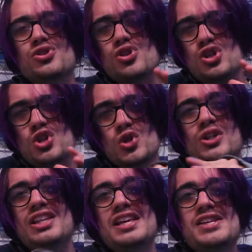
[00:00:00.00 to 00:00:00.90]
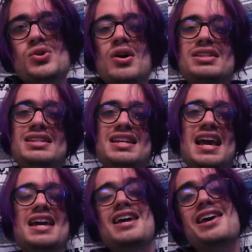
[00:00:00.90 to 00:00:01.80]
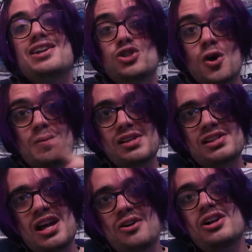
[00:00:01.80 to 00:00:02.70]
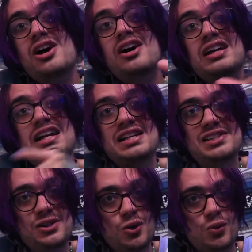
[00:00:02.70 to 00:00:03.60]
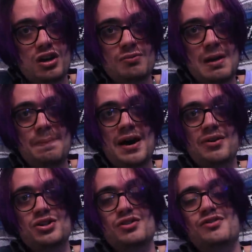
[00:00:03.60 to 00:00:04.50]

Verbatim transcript: so you join the e-squad today and don't miss out on any single one of my Power Ranger